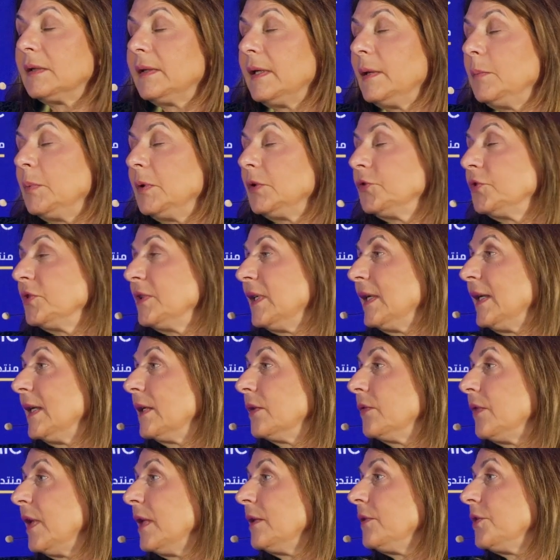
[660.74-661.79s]
able to take
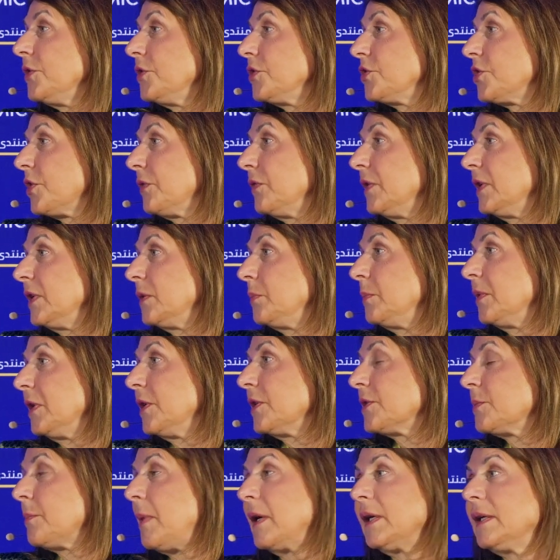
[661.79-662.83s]
advantage of it
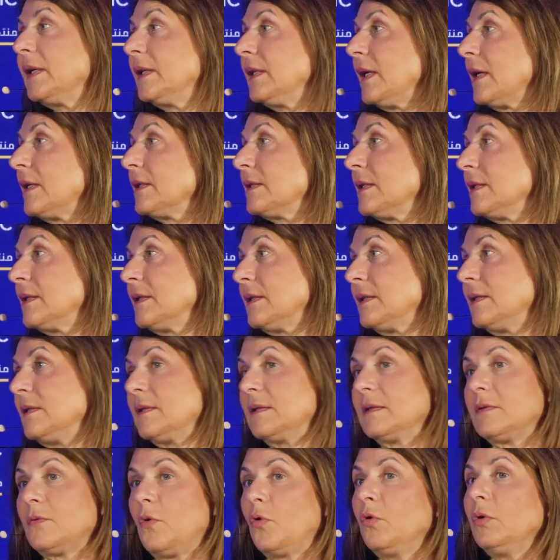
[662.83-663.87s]
because market access
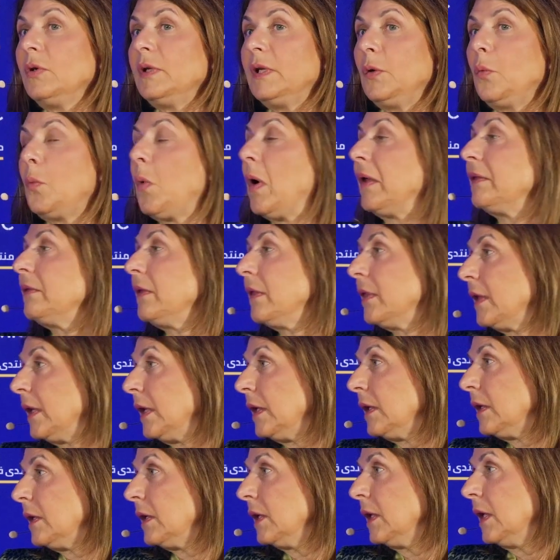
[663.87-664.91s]
is only one
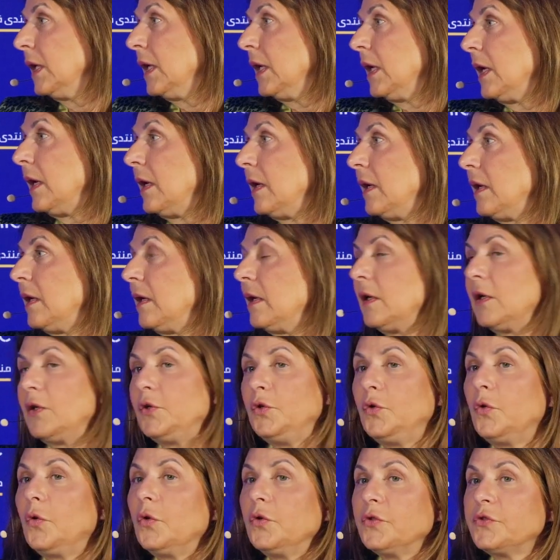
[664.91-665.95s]
thing.
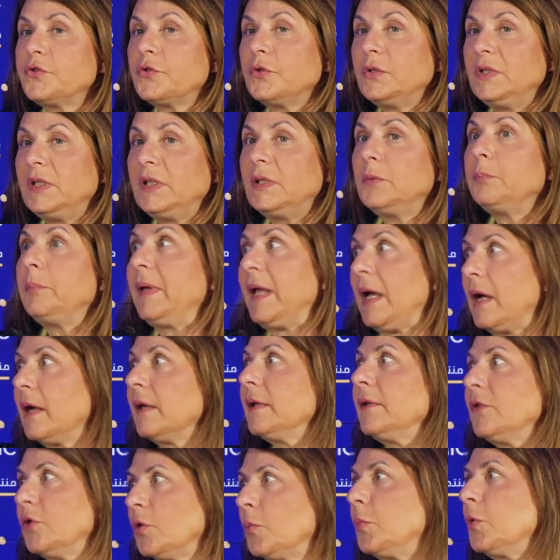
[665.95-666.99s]
You also need
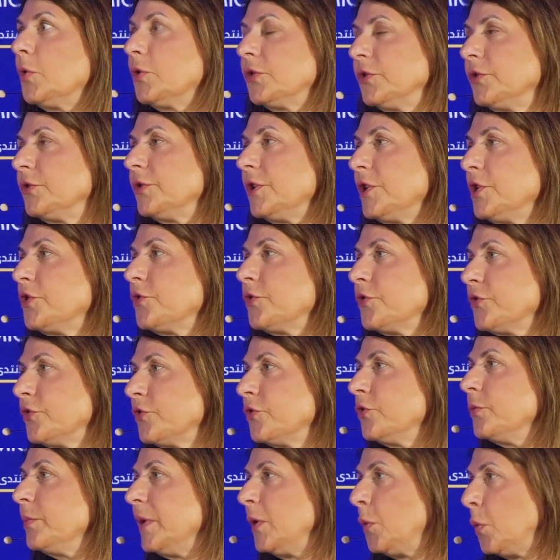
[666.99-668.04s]
behind-the-border issues
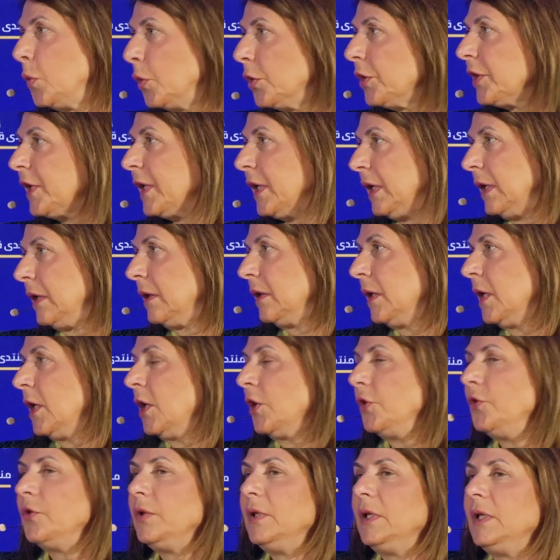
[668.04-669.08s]
to be working.
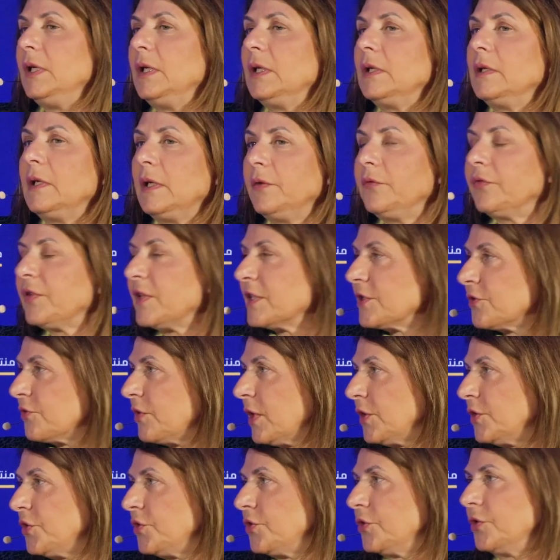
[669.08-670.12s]
You need
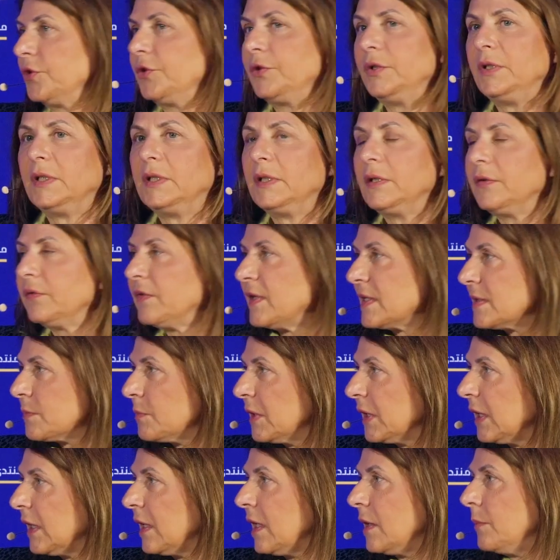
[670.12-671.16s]
infrastructure. You need
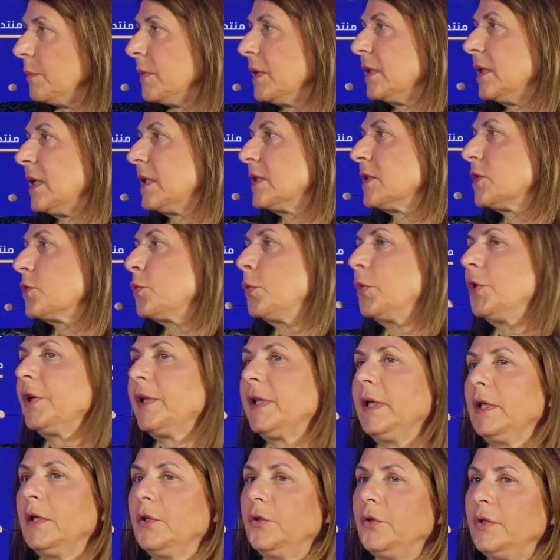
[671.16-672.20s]
investment climate that's
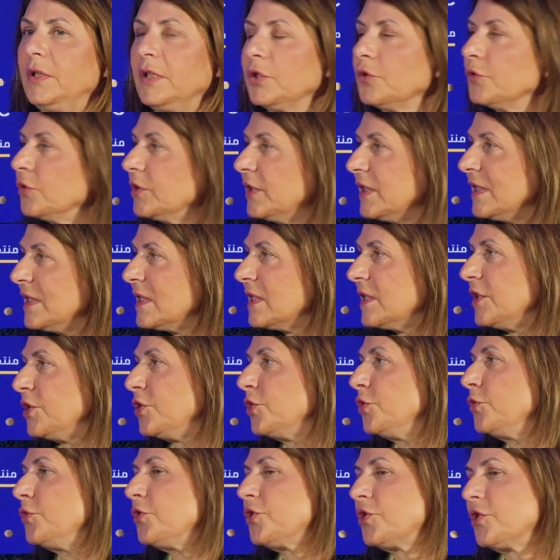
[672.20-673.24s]
working. You need good
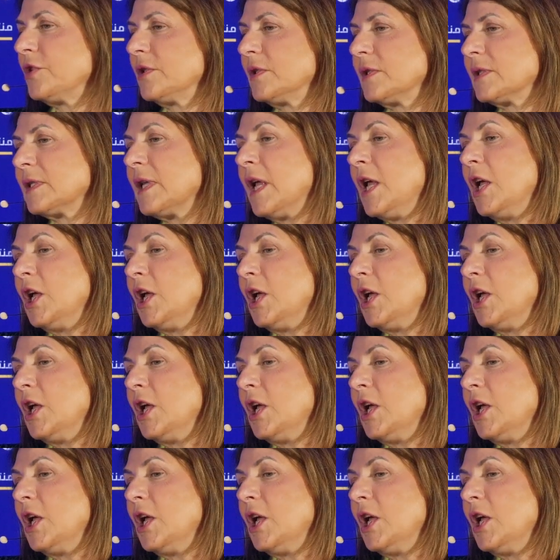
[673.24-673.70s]
institutions.